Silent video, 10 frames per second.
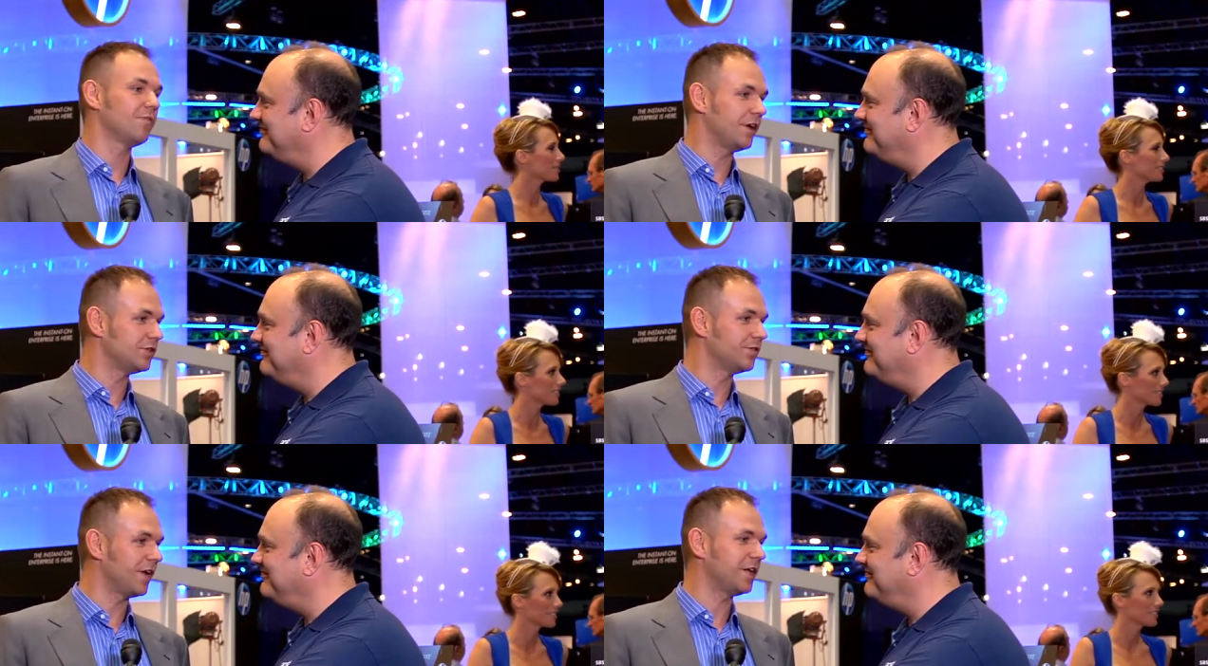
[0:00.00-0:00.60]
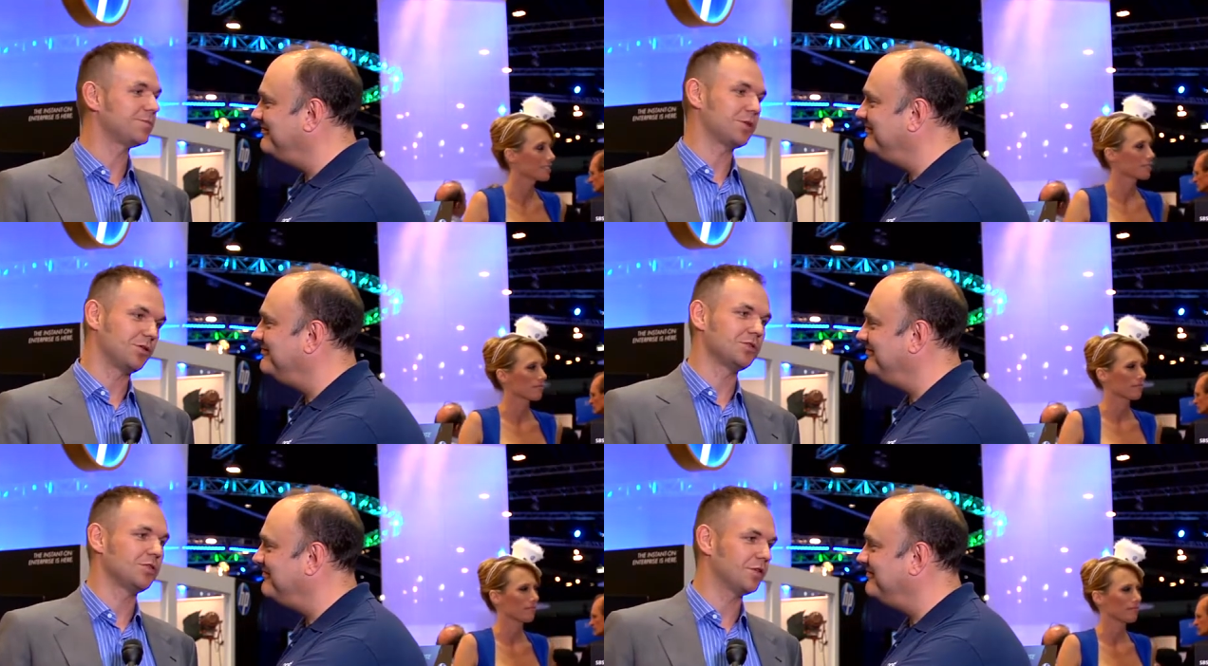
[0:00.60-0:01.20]
Speaker 1: face to face, but
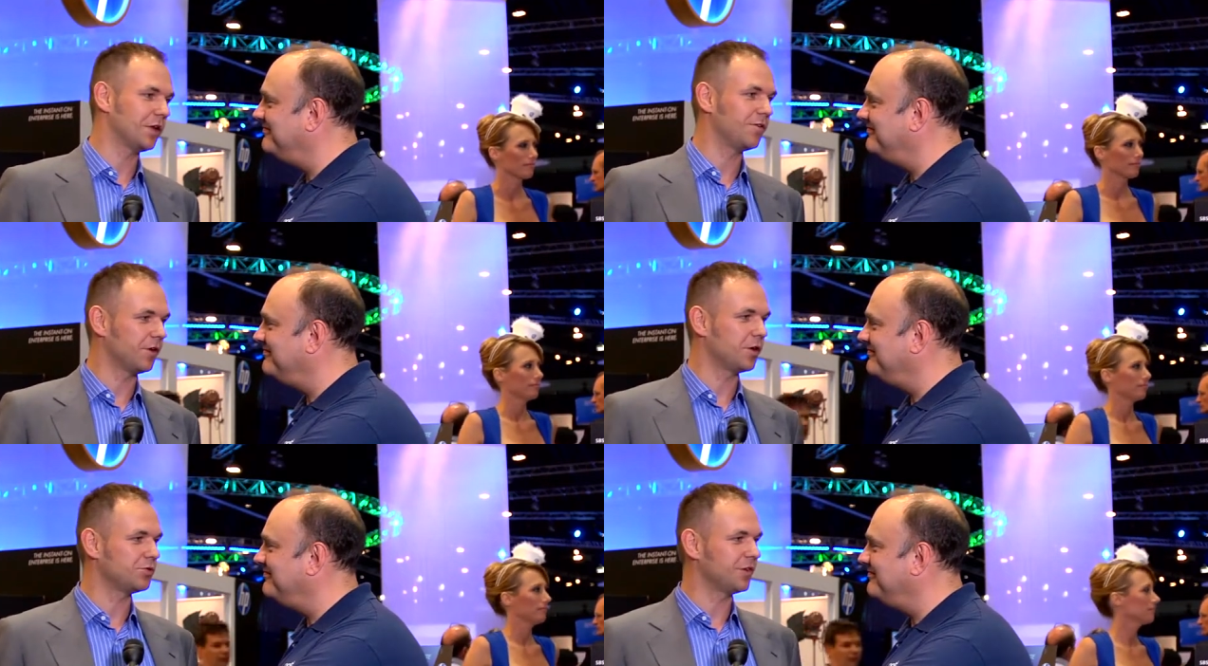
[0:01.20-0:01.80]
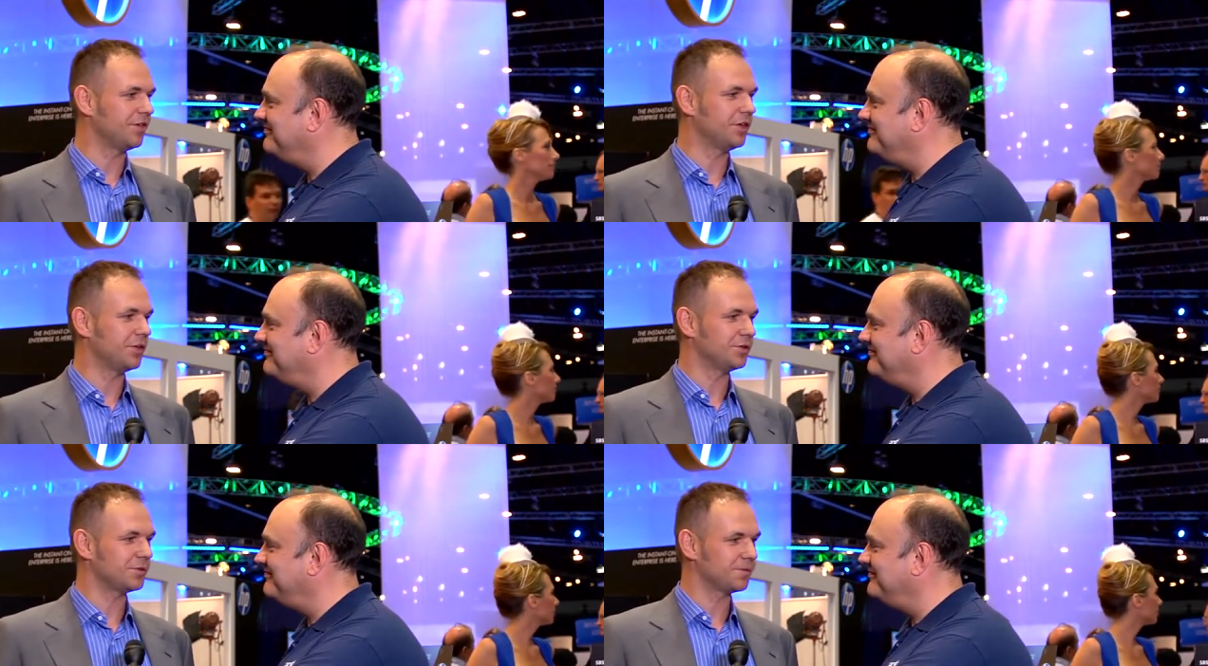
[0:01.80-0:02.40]
also through the coffee coaching
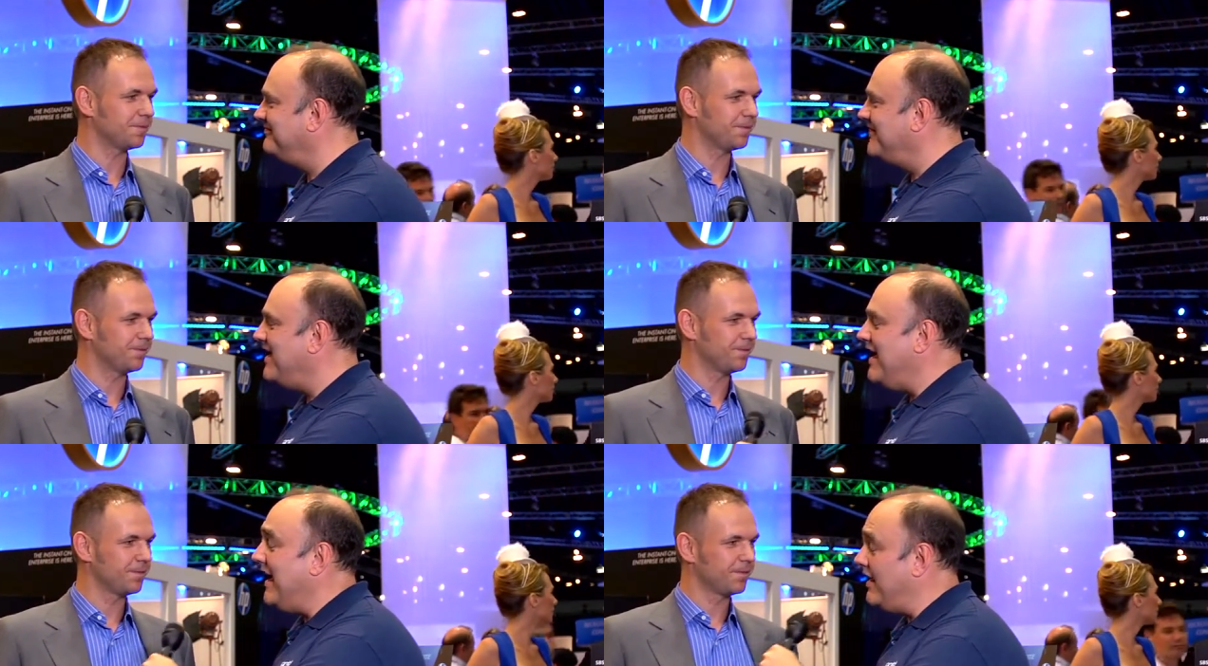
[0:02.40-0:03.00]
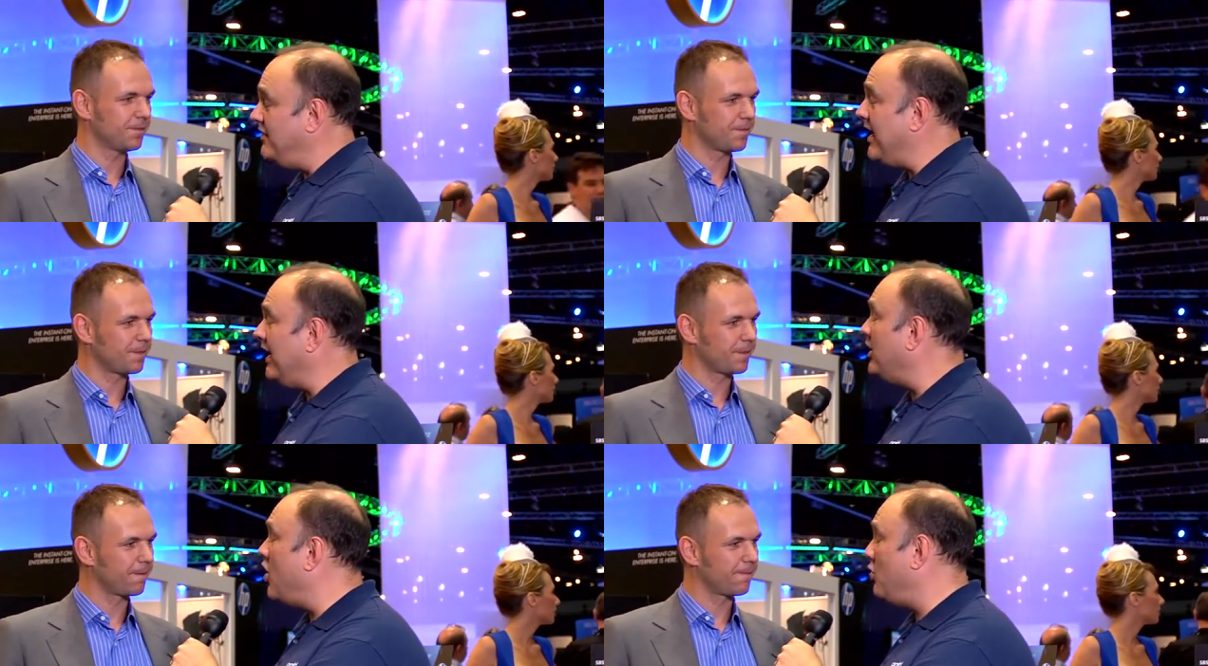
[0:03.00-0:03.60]
videos. And they
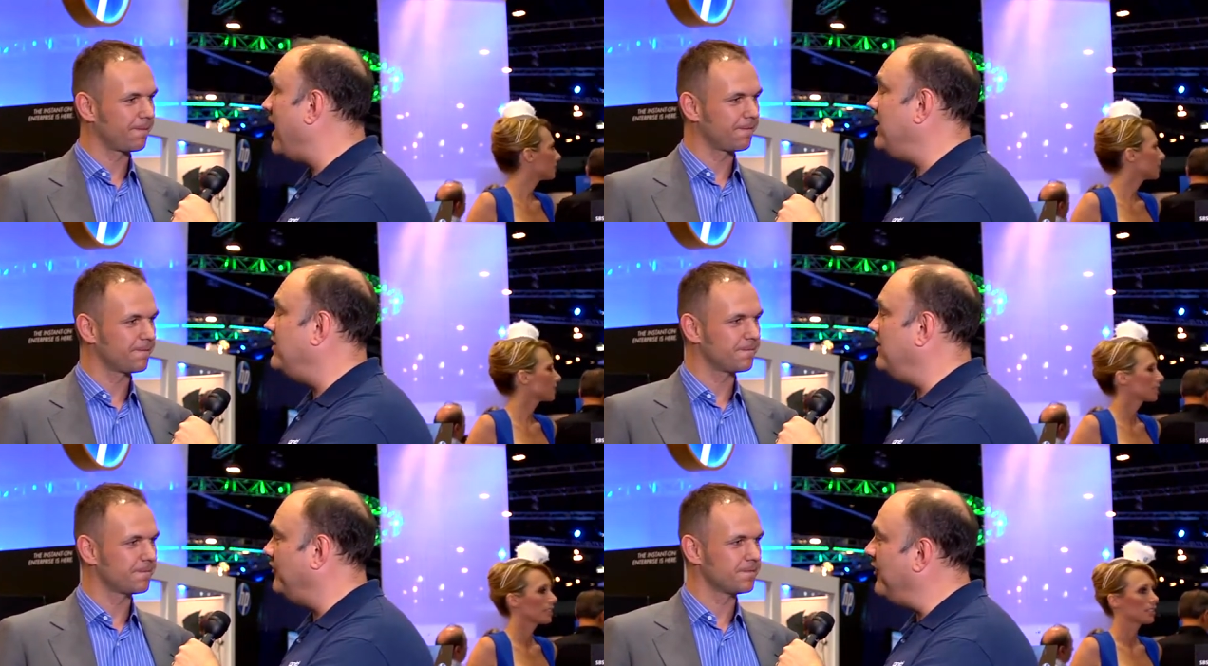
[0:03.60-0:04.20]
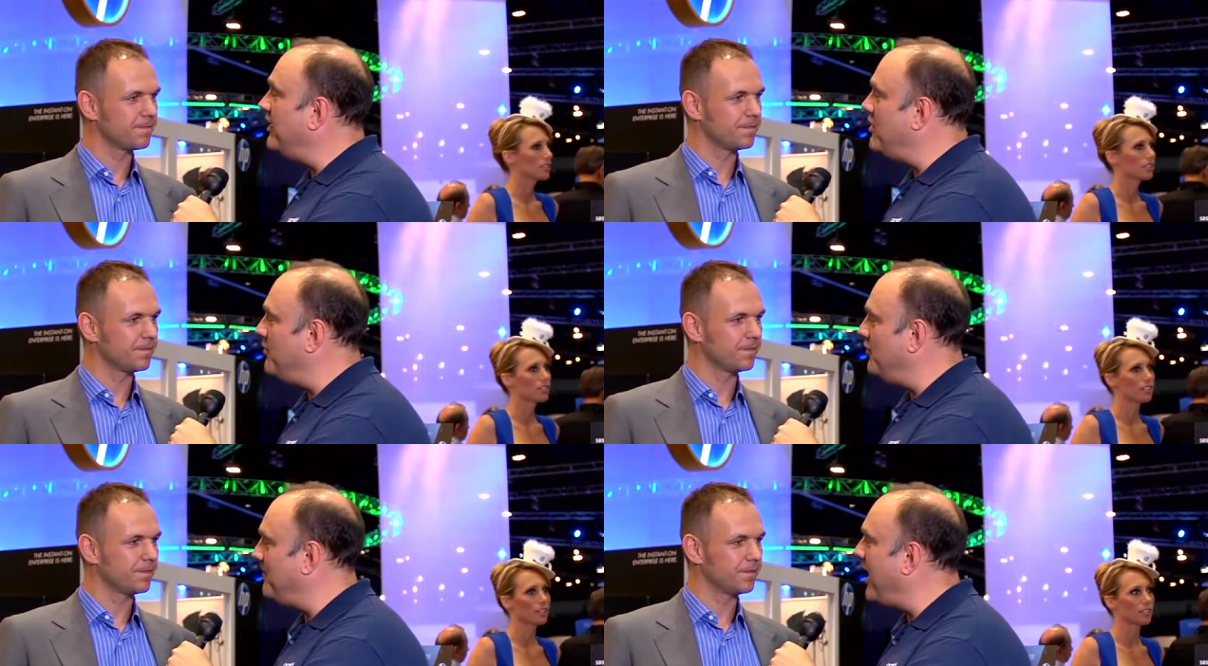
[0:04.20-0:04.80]
Speaker 2: can go right into this video
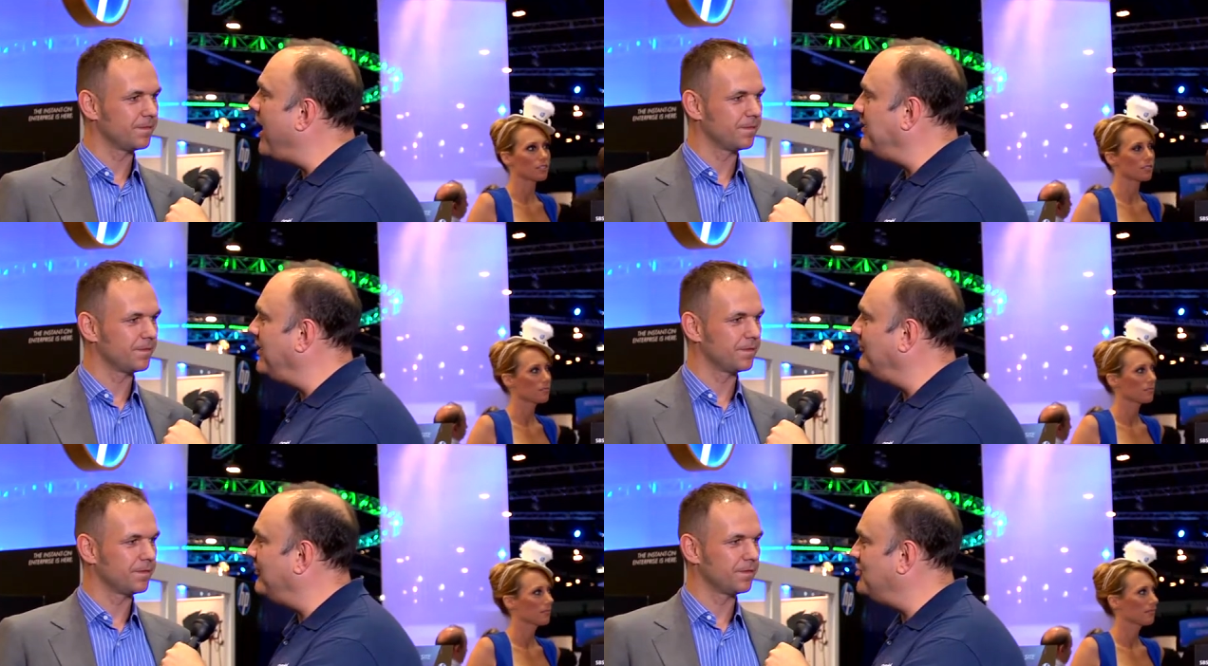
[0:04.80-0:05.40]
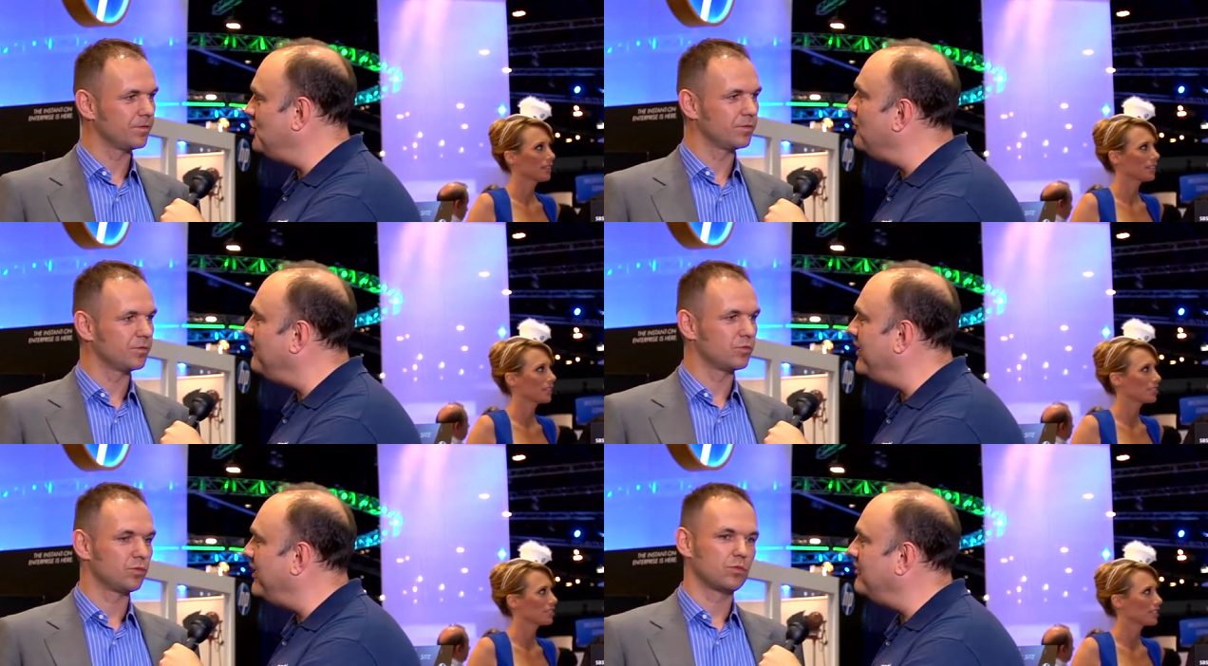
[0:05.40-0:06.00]
booth behind us and shoot a
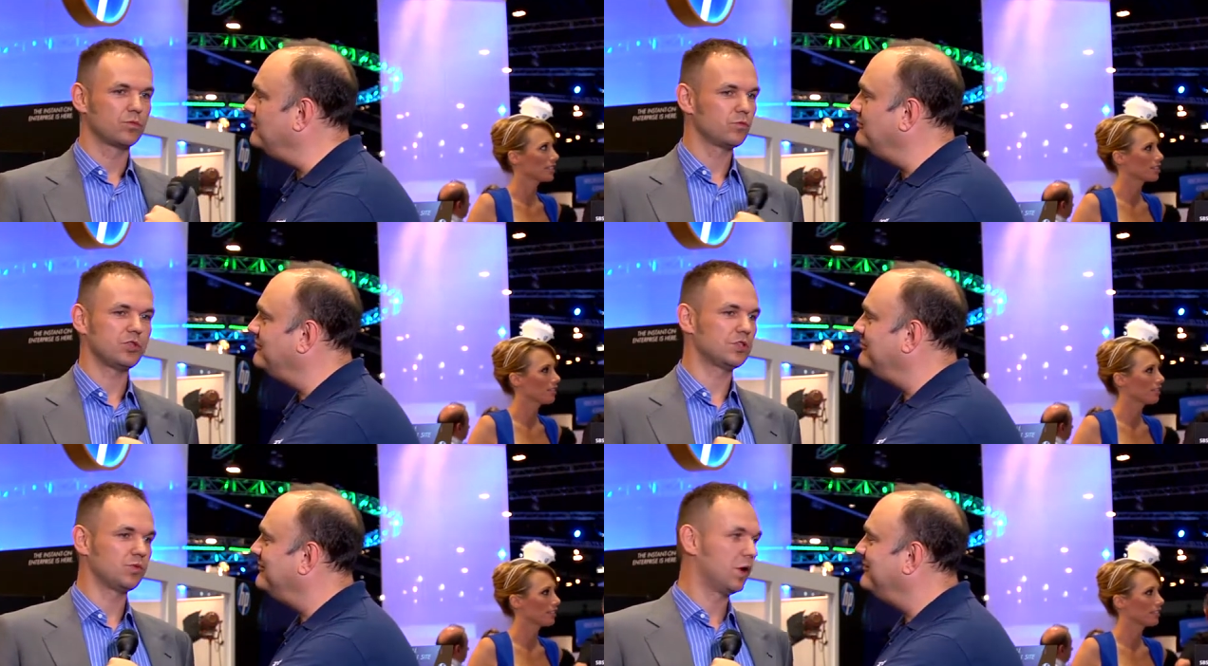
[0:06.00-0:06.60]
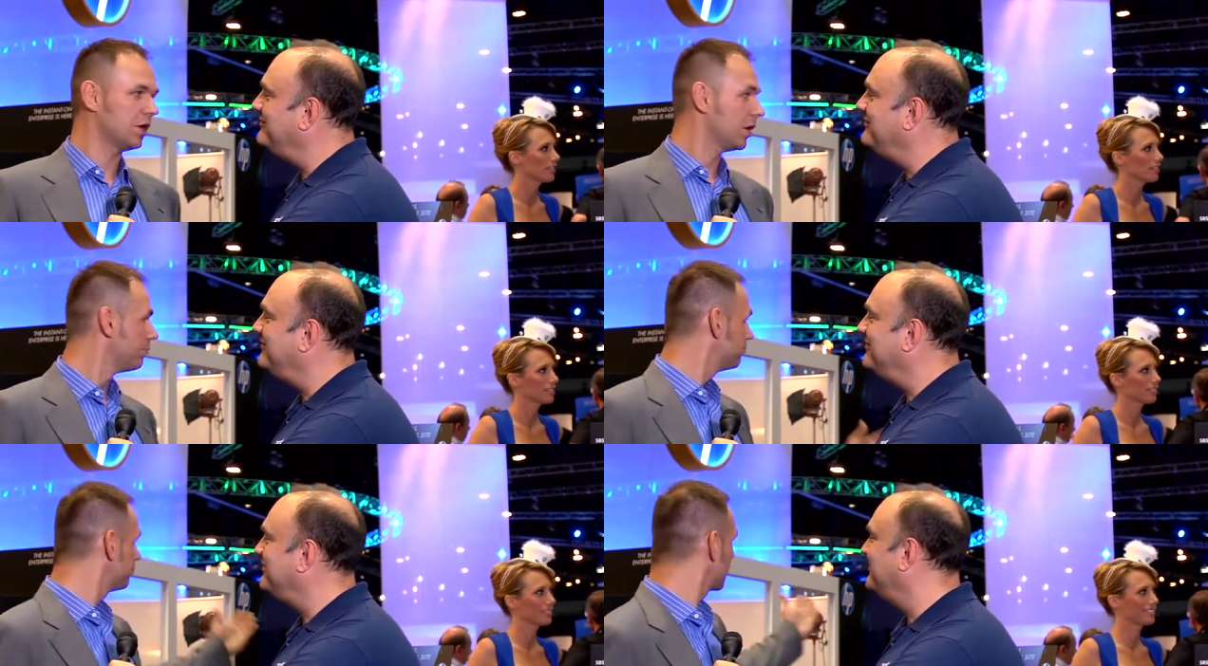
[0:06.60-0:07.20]
video.
Speaker 1: Just
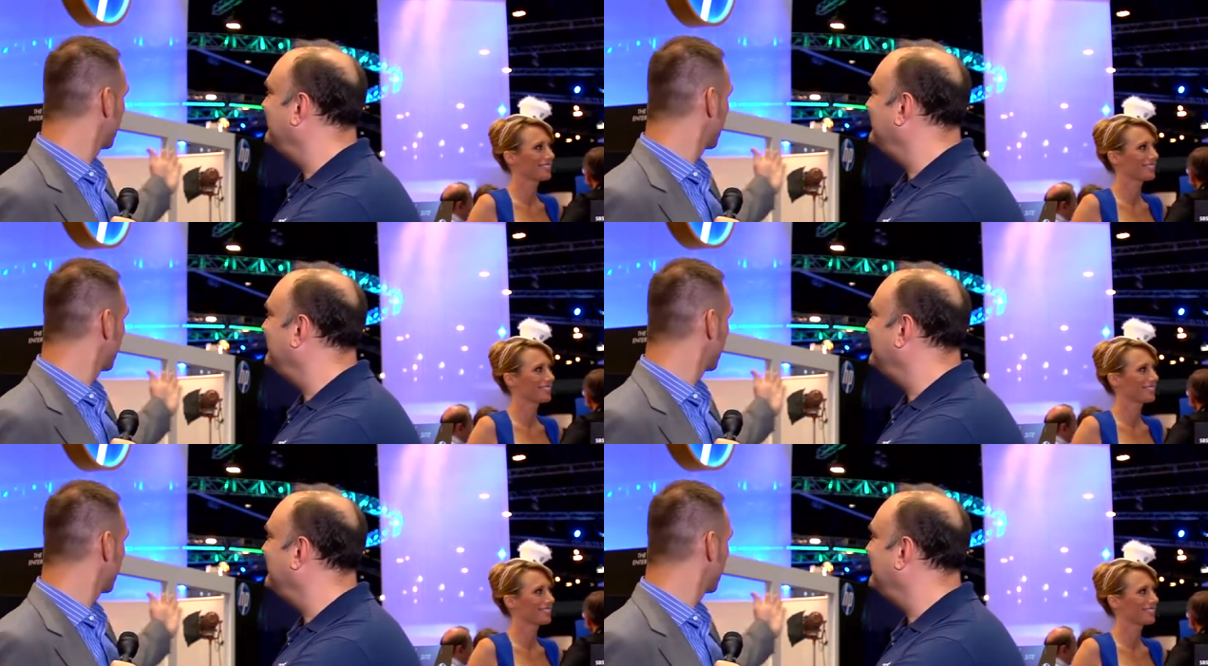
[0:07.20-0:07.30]
welcome,